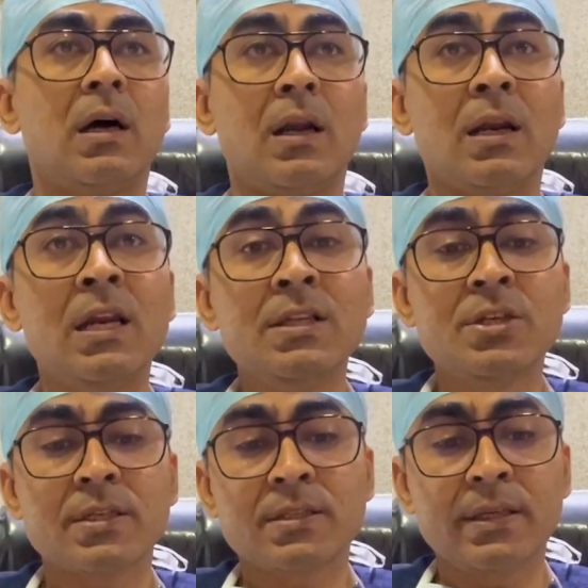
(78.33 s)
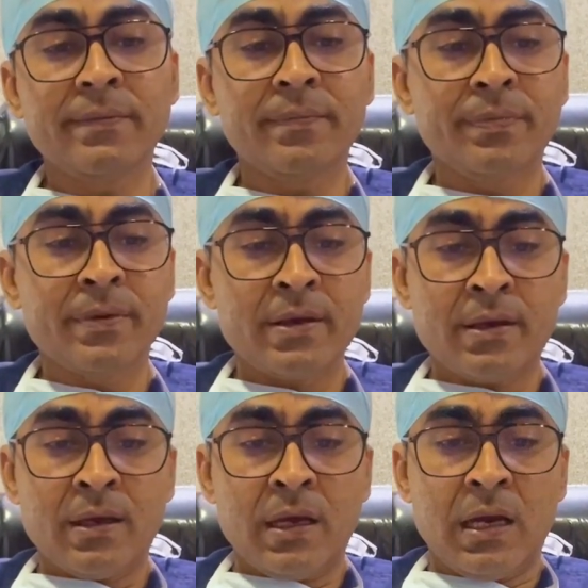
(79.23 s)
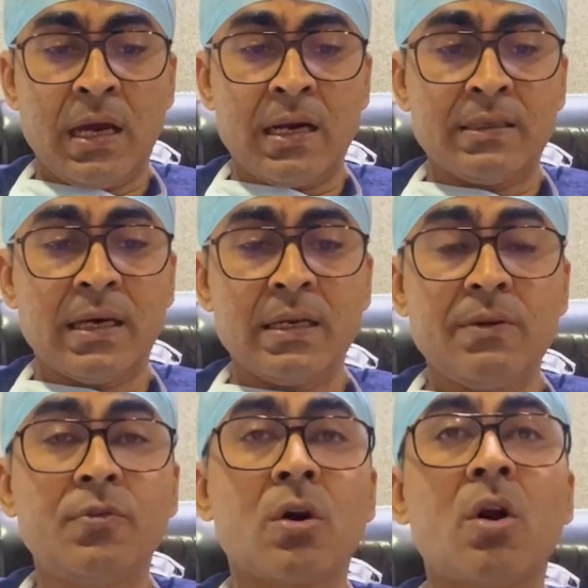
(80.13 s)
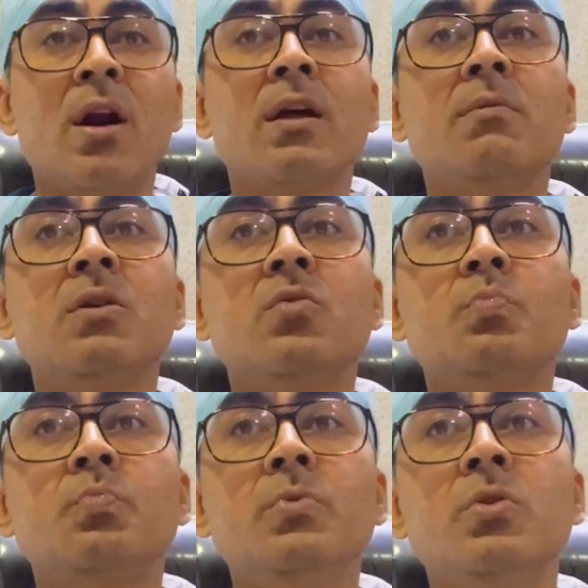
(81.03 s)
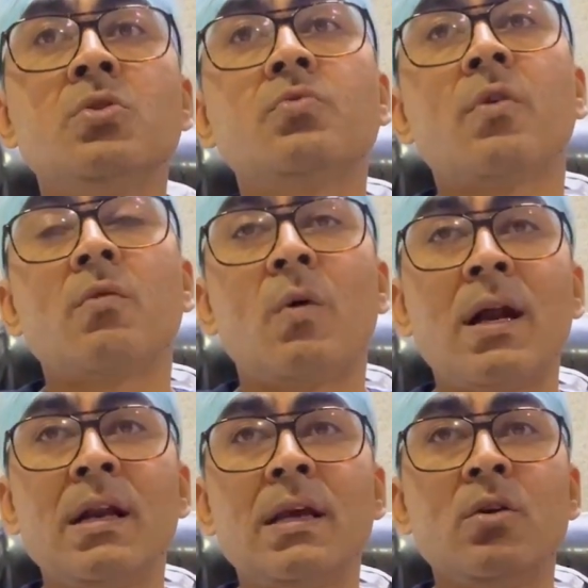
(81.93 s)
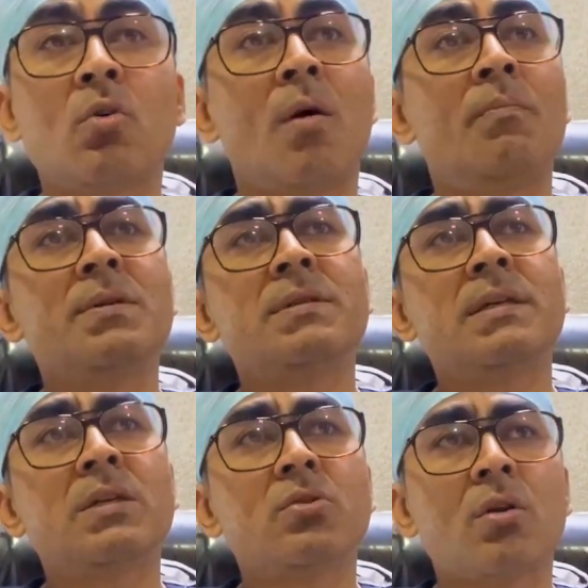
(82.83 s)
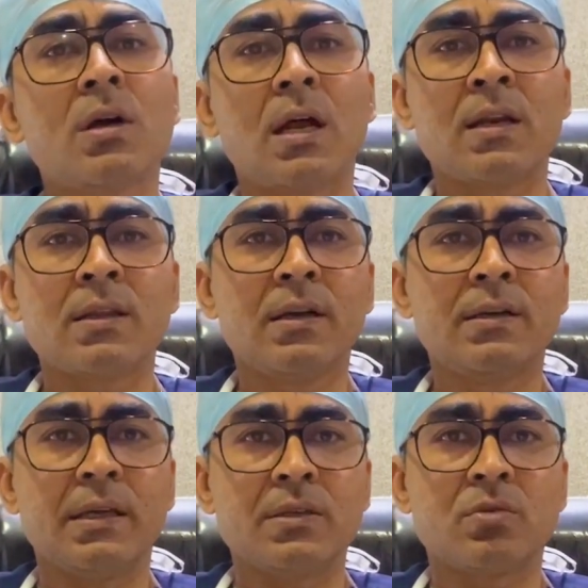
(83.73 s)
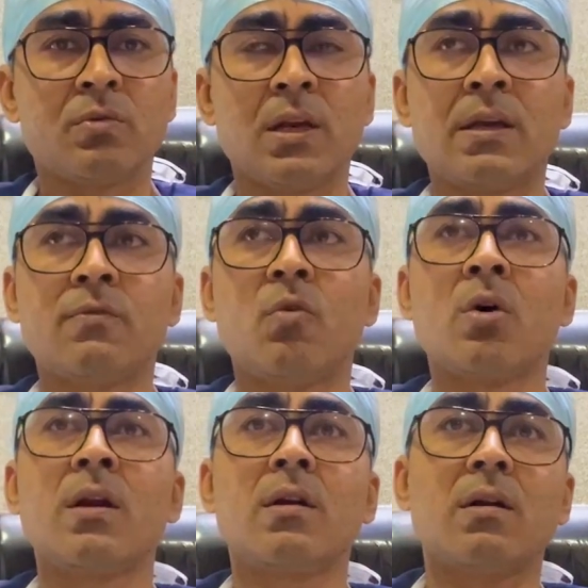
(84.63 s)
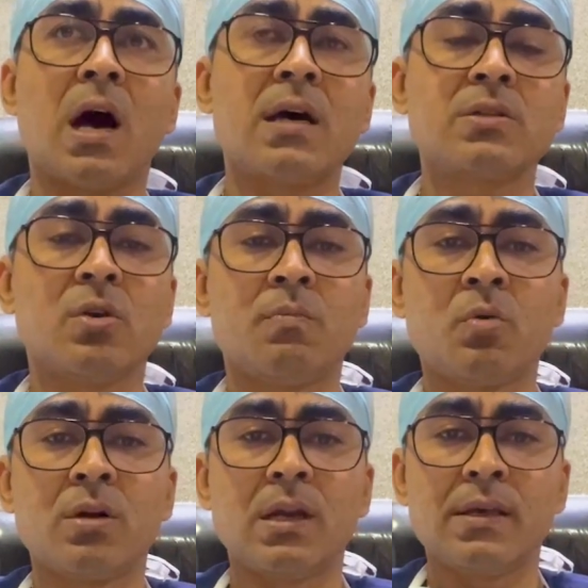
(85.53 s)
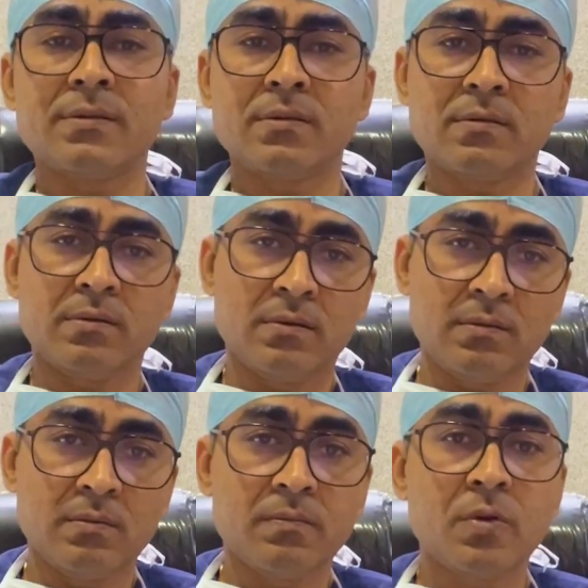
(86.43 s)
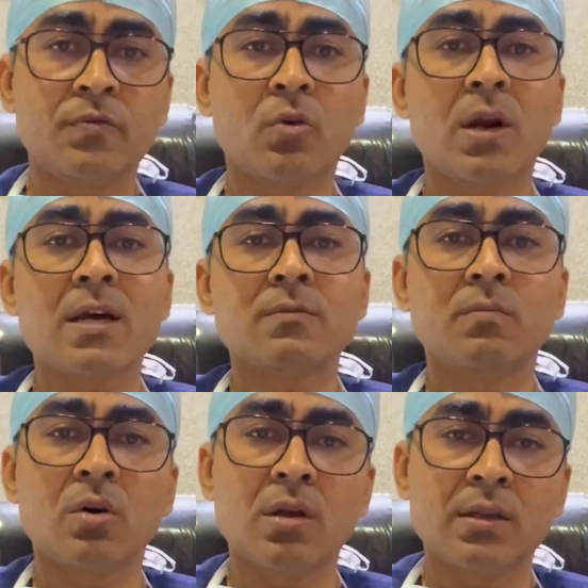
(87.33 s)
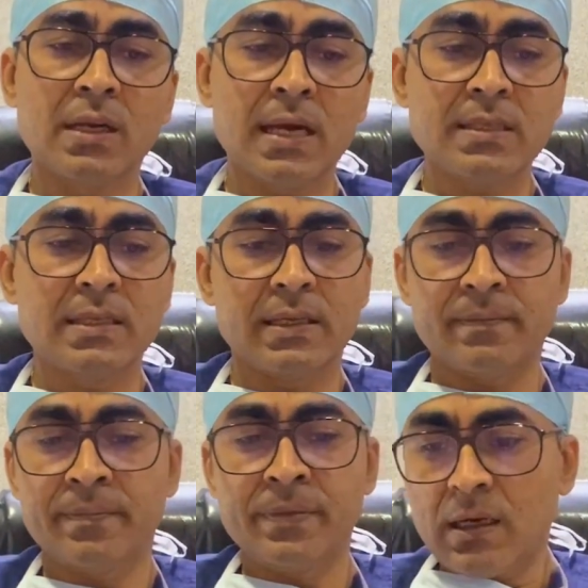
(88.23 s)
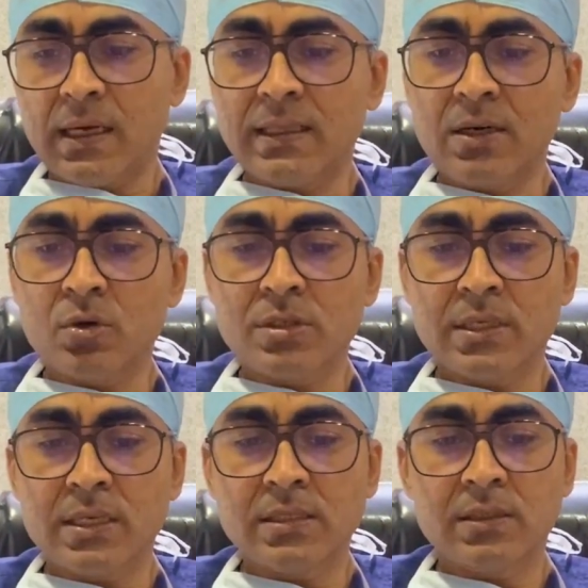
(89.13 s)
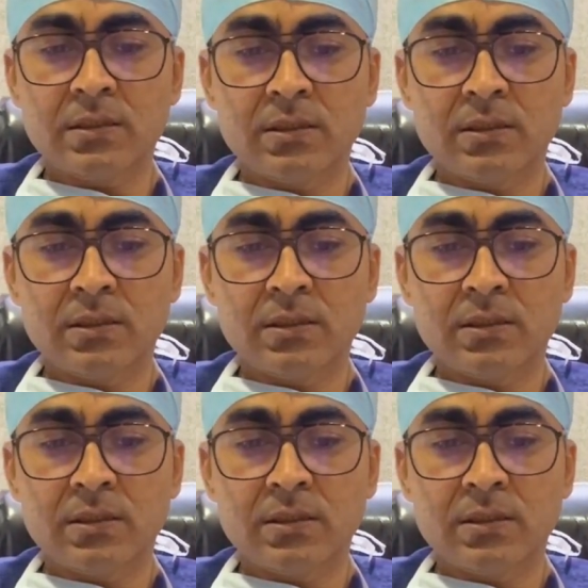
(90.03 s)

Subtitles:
religiously, and then if you are not able to use for one day, you compensate it on another day. So like 4 hours you have put less, put 4 hours more on the next day. Other question is,